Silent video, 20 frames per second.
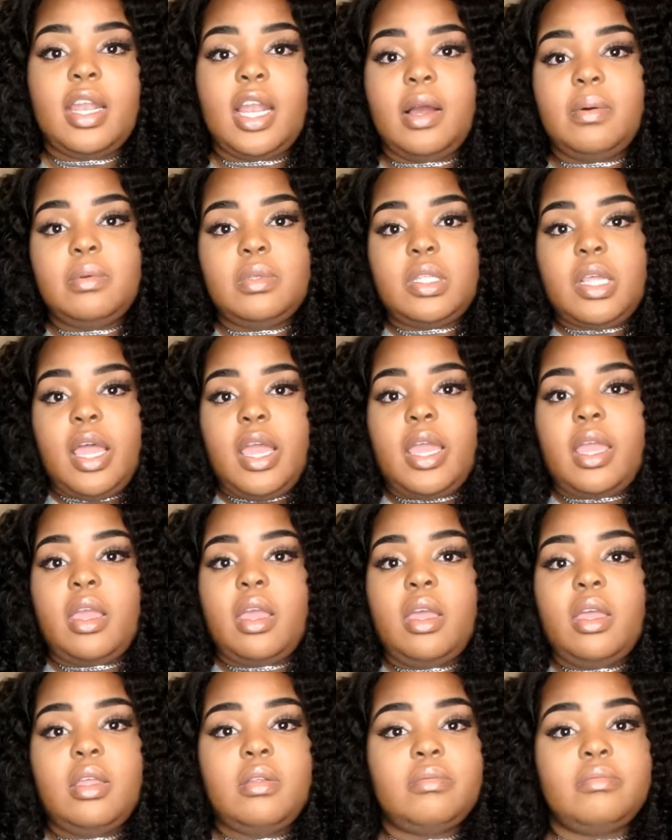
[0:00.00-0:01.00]
And I was like,
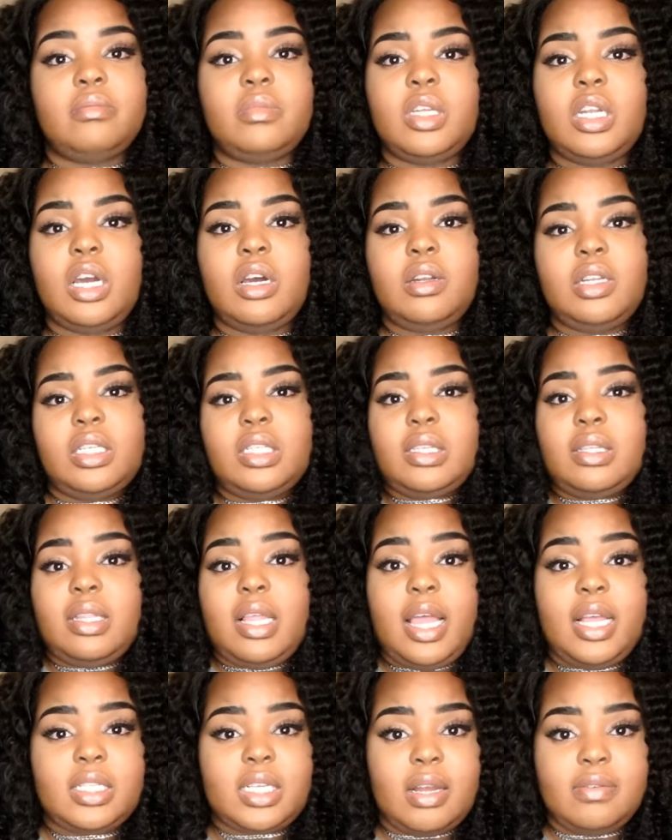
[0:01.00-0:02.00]
you know, this is the
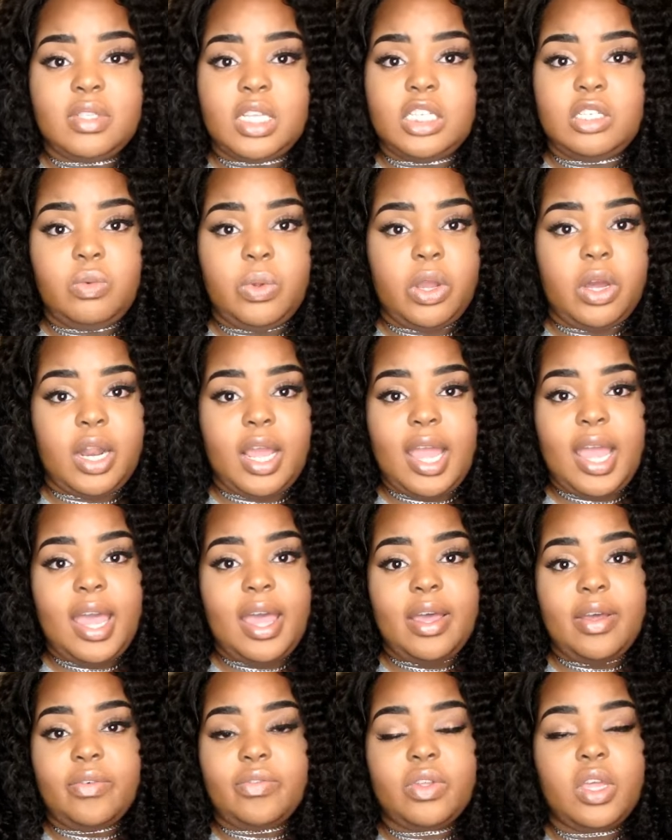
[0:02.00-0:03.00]
last conversation we're going to
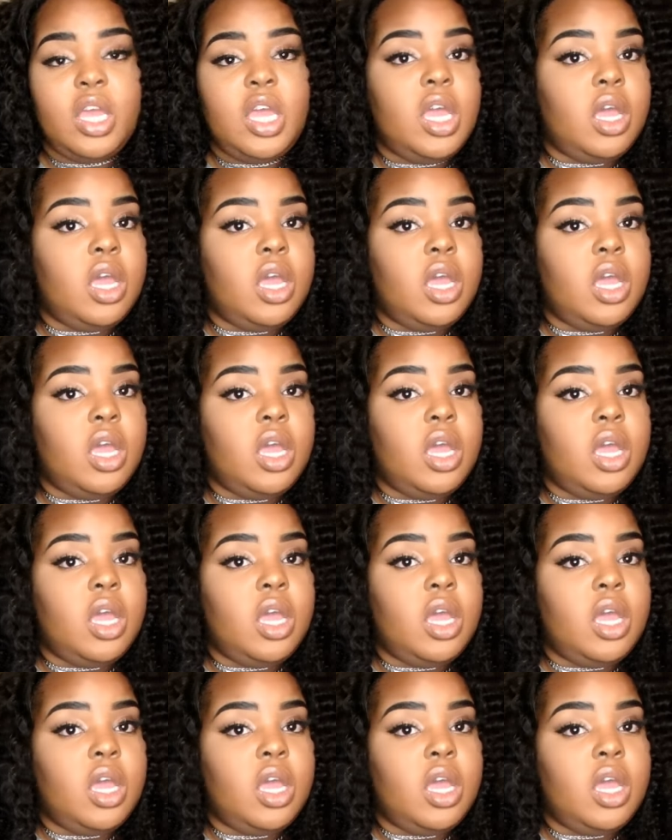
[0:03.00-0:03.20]
have.